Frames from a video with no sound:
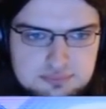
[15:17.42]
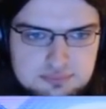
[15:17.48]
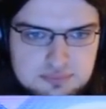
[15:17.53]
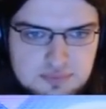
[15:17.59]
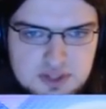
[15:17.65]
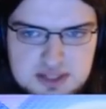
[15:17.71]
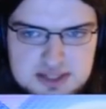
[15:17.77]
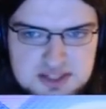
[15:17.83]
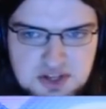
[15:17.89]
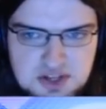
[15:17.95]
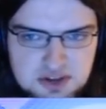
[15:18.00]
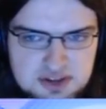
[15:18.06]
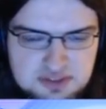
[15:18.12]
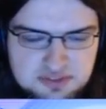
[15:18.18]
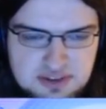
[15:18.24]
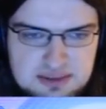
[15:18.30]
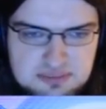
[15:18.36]
Because he's not
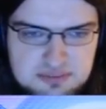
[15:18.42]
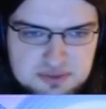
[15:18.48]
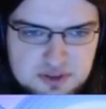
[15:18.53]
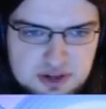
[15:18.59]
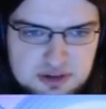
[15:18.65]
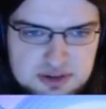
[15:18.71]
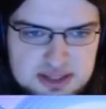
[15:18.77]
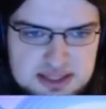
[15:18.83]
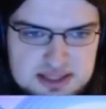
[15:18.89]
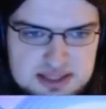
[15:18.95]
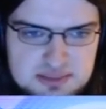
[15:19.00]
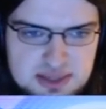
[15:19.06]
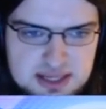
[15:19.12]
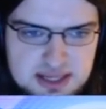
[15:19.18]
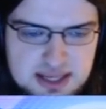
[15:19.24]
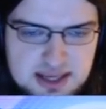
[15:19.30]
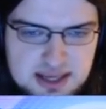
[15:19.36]
going to Flamethrower into
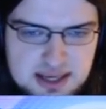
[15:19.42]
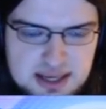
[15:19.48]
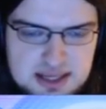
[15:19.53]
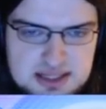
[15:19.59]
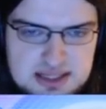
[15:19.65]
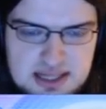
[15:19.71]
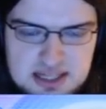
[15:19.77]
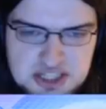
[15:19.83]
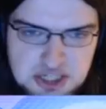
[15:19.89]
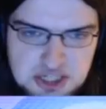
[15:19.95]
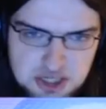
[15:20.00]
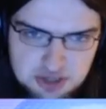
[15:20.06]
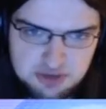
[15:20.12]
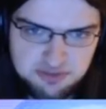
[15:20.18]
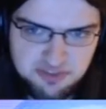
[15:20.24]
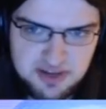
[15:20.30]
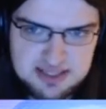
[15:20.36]
my Aegislash. He
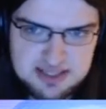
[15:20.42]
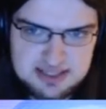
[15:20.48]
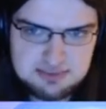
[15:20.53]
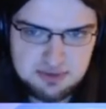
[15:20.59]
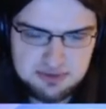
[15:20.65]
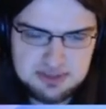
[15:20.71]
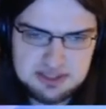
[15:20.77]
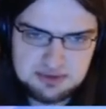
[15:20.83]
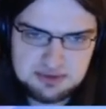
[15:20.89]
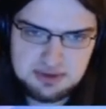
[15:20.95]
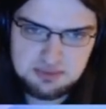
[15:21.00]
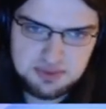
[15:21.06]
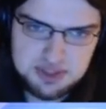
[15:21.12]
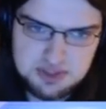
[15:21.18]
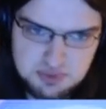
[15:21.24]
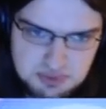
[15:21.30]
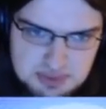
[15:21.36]
could Fighting Move into it,
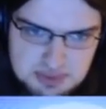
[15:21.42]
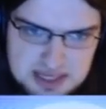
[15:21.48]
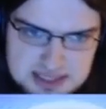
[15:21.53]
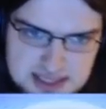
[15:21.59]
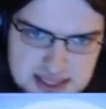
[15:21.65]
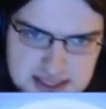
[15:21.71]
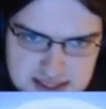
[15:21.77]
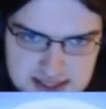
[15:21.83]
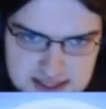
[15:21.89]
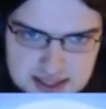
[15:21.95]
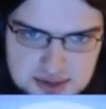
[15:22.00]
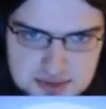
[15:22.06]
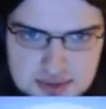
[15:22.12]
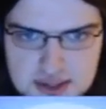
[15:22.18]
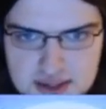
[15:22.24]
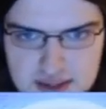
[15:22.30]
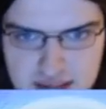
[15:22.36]
which would make sense, so
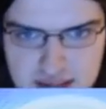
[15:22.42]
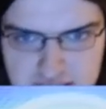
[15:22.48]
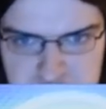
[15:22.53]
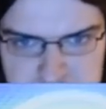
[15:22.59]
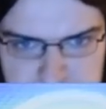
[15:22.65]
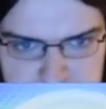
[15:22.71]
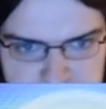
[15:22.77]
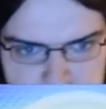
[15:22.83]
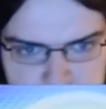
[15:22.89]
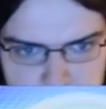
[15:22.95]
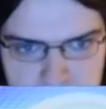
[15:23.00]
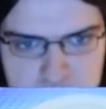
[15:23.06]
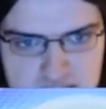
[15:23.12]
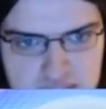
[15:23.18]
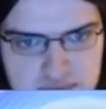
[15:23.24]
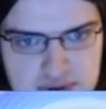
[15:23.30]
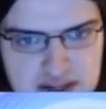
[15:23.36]
Aegislash should
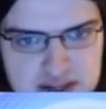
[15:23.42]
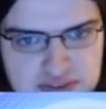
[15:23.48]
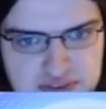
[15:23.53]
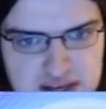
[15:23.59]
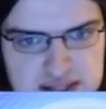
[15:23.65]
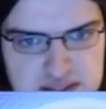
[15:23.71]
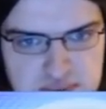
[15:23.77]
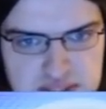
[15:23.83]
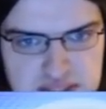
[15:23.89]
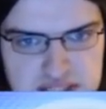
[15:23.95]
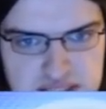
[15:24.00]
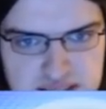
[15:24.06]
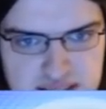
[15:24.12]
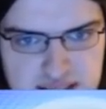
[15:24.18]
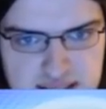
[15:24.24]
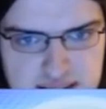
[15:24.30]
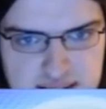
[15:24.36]
be a pretty fair switch
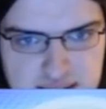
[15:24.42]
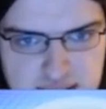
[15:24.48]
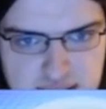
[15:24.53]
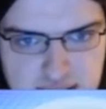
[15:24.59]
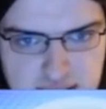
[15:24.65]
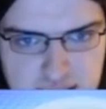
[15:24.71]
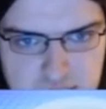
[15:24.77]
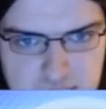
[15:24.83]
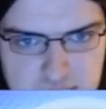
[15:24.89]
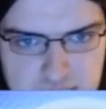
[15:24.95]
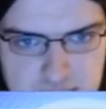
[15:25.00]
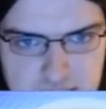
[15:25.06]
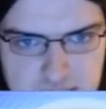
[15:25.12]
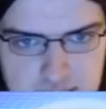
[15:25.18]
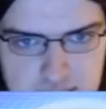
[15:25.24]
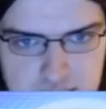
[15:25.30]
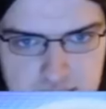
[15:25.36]
in here.
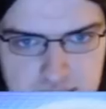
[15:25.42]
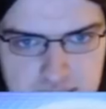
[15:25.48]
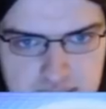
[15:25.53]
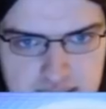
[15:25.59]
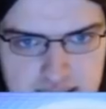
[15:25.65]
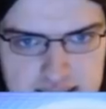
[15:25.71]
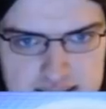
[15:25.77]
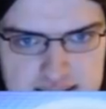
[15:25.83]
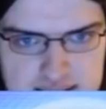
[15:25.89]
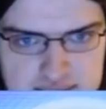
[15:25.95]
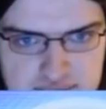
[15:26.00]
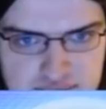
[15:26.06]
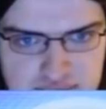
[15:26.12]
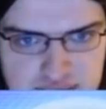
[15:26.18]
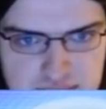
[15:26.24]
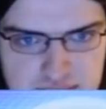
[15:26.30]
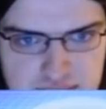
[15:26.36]
But that's
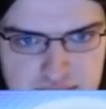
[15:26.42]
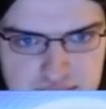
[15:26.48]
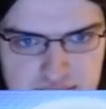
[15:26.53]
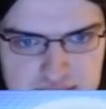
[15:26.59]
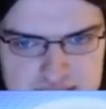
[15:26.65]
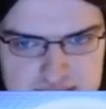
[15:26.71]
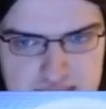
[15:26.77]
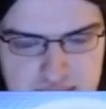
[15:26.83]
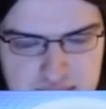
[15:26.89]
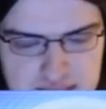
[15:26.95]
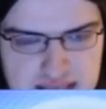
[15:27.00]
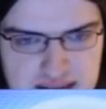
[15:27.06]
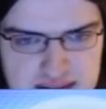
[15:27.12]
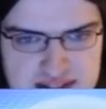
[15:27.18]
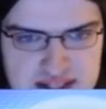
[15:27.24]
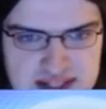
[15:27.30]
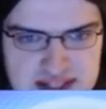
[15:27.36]
Flamethrower into the... Yeah, I
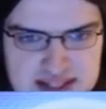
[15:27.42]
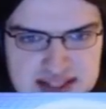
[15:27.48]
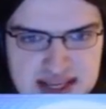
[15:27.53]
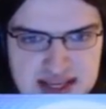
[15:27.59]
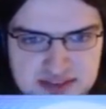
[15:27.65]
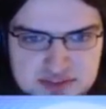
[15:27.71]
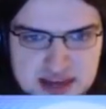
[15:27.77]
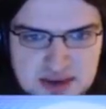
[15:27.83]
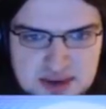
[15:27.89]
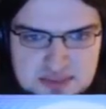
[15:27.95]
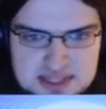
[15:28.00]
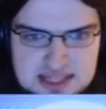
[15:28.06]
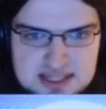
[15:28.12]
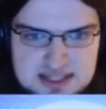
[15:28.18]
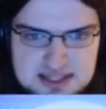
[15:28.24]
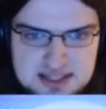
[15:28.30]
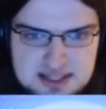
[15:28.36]
was going to say, if that was
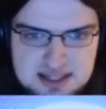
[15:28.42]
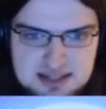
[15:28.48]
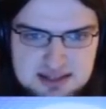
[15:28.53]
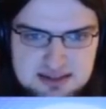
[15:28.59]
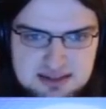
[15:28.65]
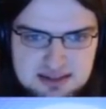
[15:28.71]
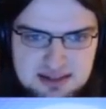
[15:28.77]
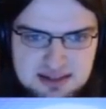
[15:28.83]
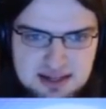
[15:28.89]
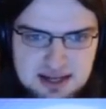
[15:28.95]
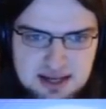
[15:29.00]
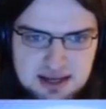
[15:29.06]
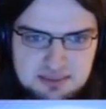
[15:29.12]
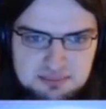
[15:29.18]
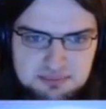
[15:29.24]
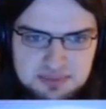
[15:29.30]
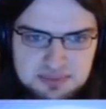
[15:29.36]
into...
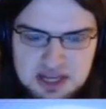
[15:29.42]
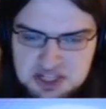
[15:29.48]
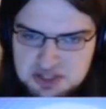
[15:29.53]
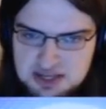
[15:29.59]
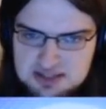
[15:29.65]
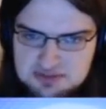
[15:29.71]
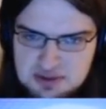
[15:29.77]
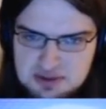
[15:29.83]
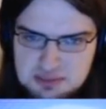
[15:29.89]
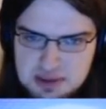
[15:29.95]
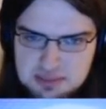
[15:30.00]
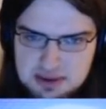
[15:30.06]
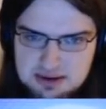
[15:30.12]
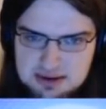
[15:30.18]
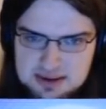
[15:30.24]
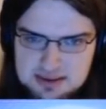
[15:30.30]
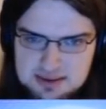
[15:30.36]
that should activate my
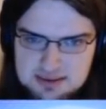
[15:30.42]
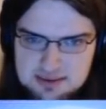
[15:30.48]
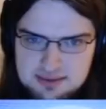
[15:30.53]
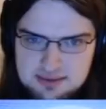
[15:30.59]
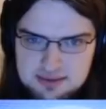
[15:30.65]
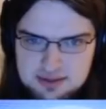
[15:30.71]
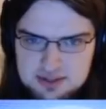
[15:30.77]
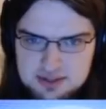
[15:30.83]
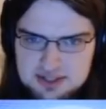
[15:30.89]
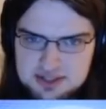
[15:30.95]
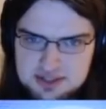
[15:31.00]
berry. Good.